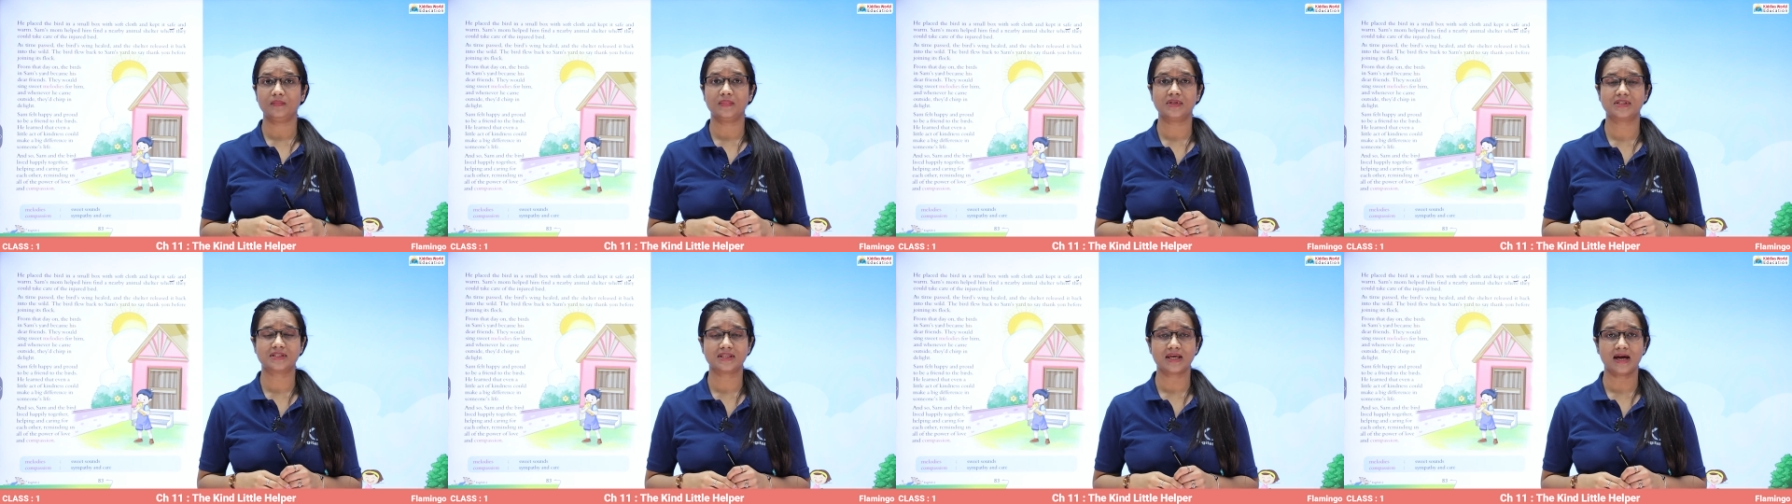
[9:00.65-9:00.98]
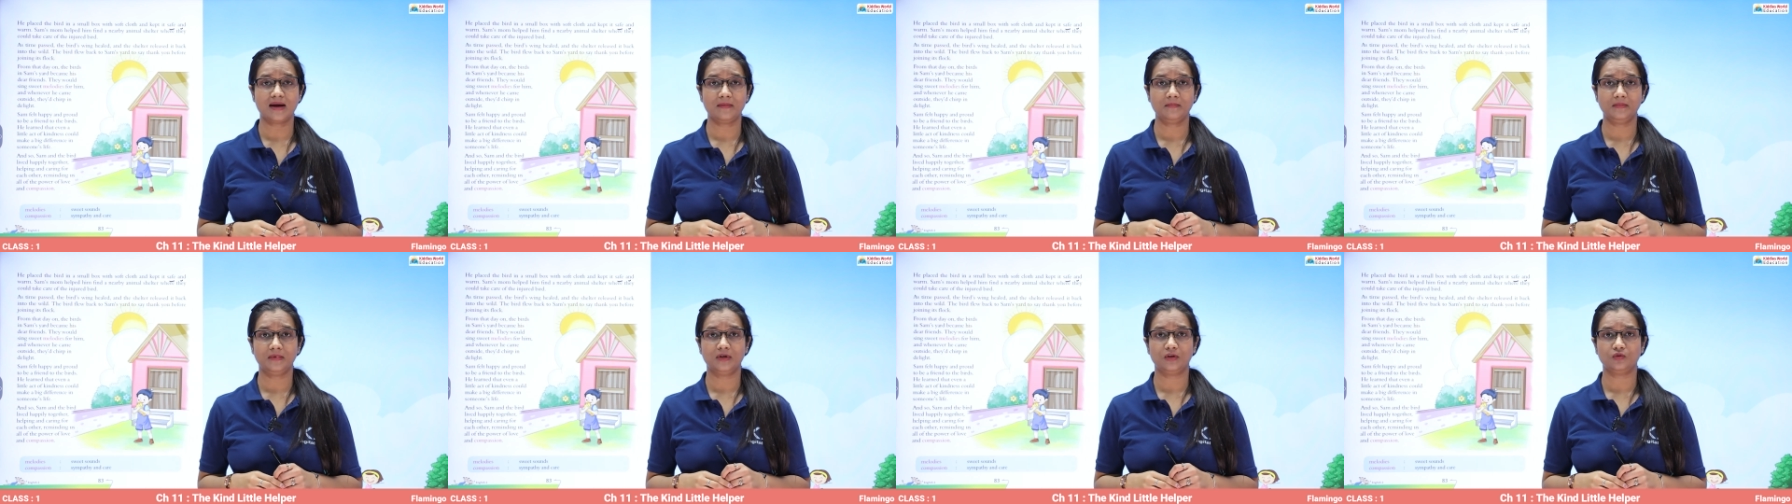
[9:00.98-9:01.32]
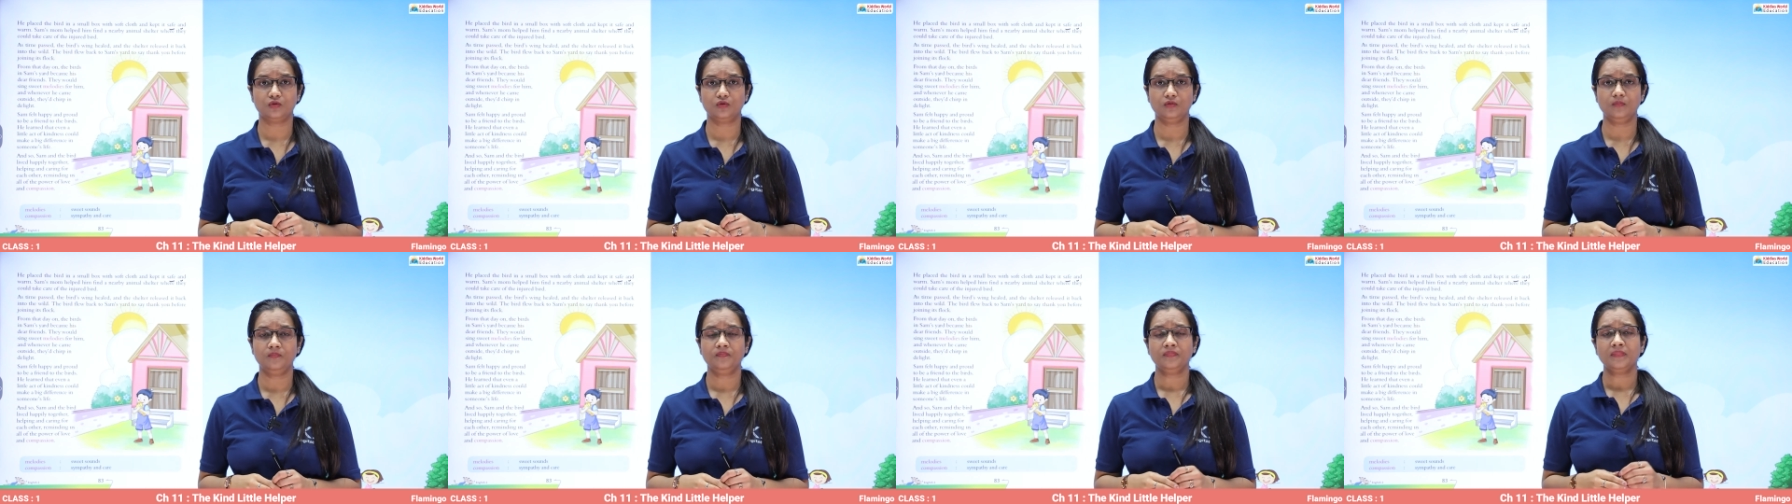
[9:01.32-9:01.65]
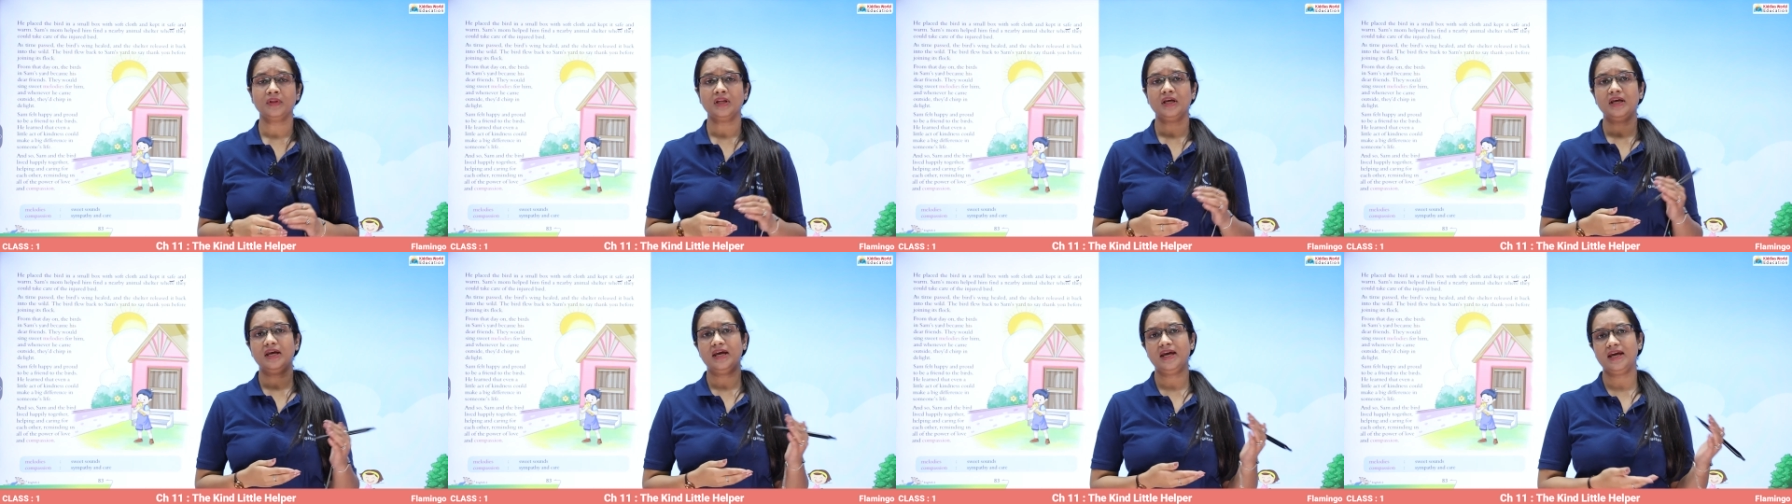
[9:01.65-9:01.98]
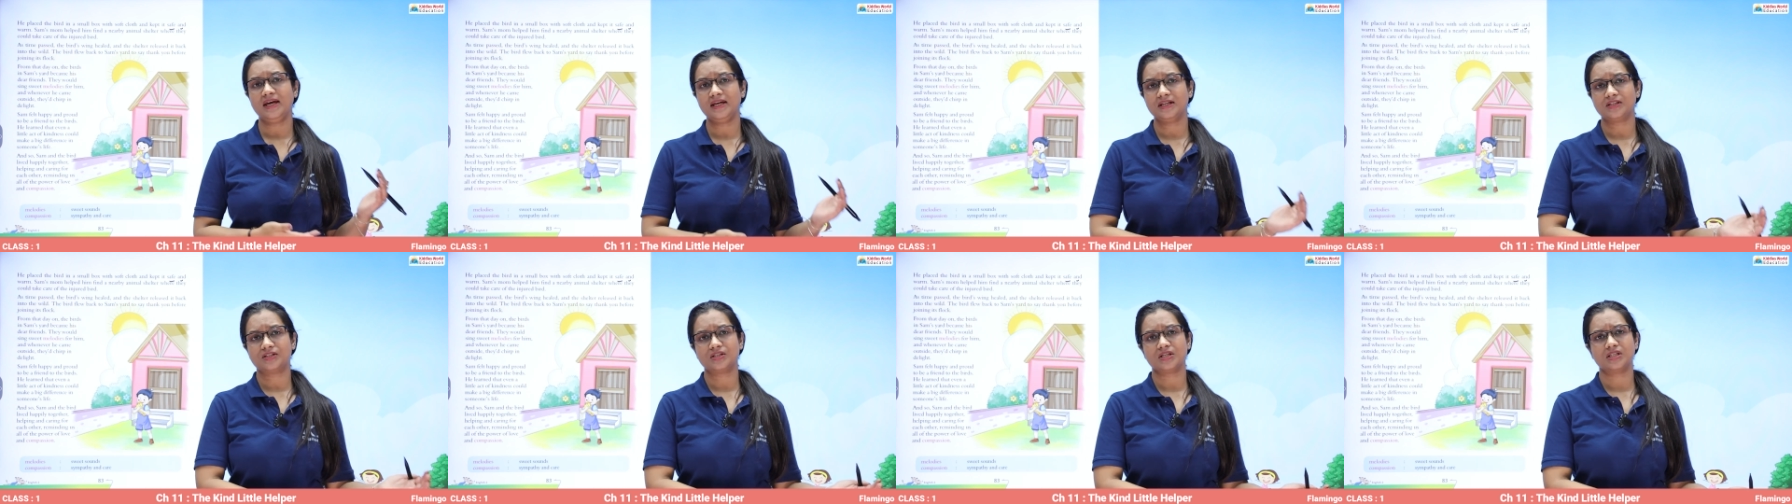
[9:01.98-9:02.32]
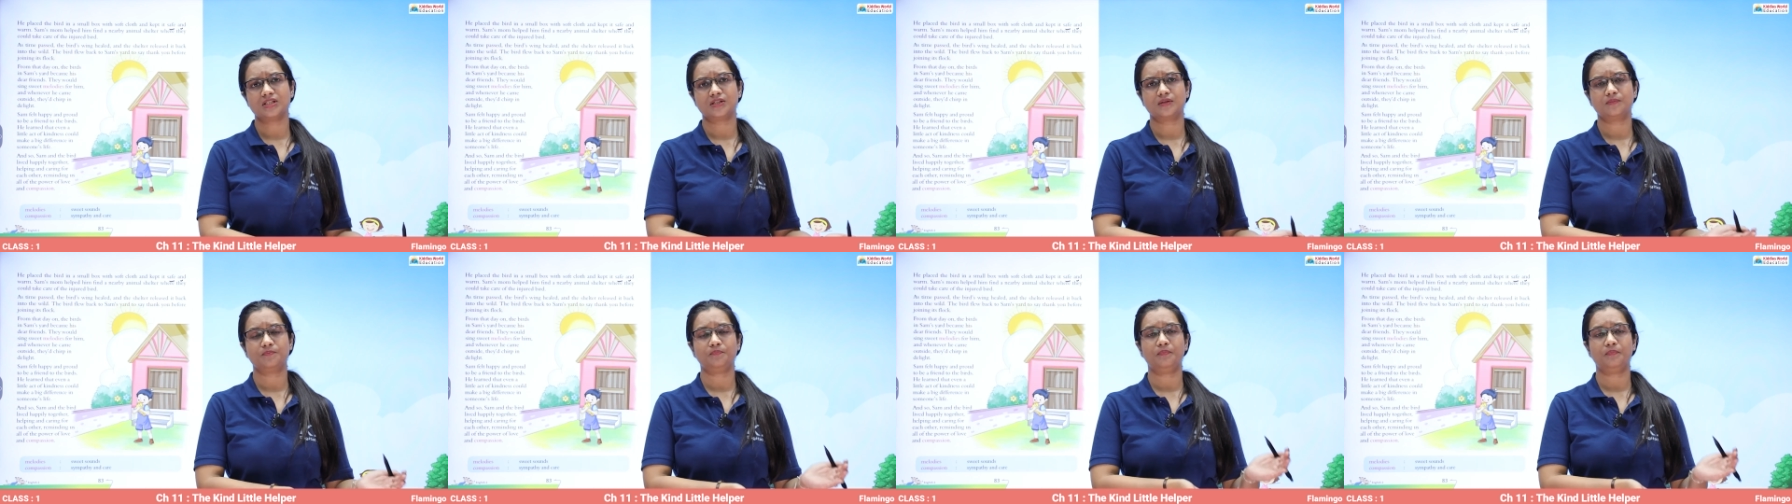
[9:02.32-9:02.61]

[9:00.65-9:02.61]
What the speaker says: Sam do? He just